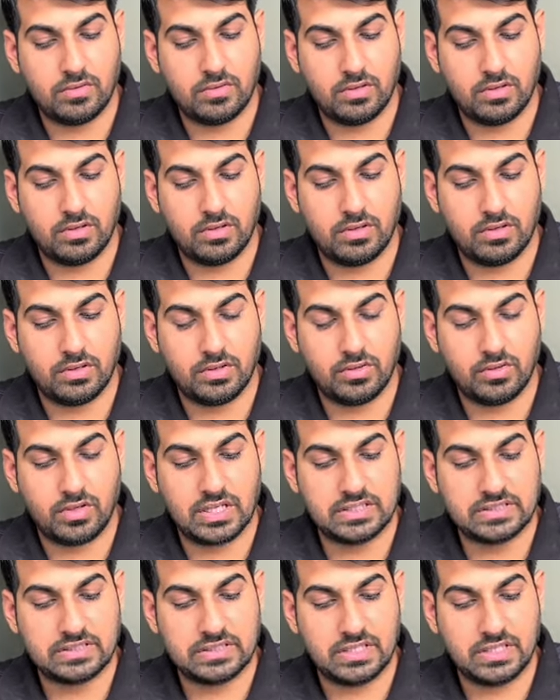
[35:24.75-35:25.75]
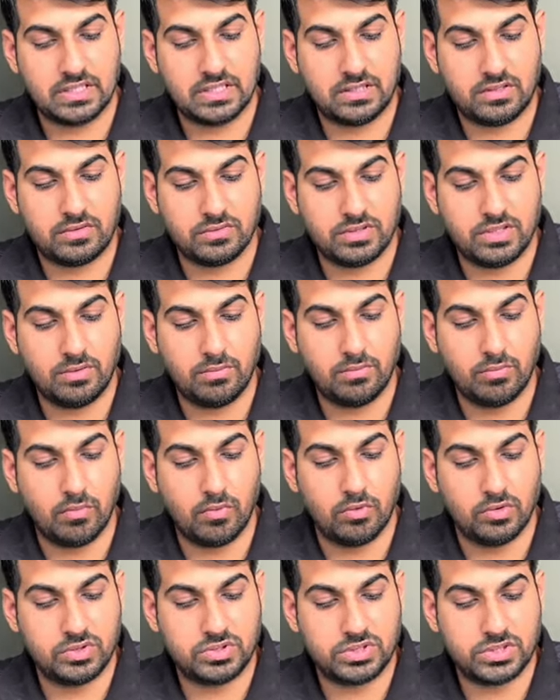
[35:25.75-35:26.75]
you can say to the
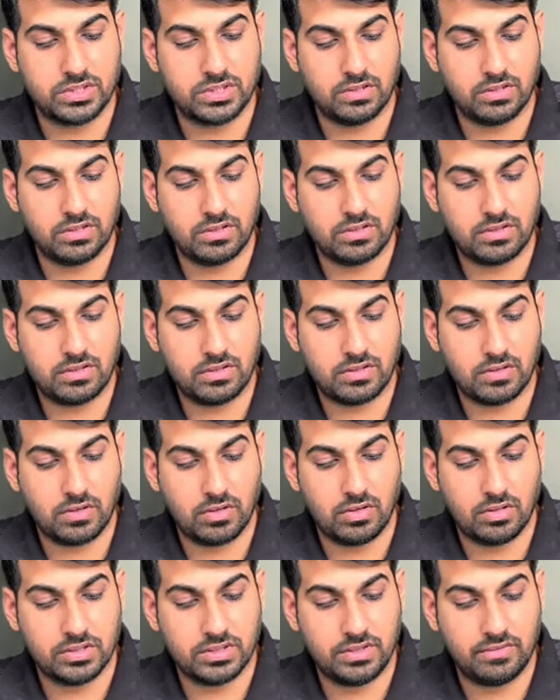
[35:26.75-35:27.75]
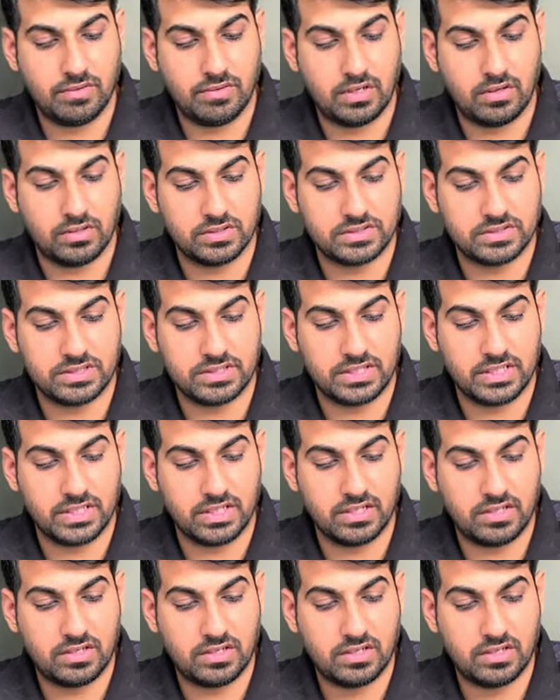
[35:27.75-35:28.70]
motion or the velocity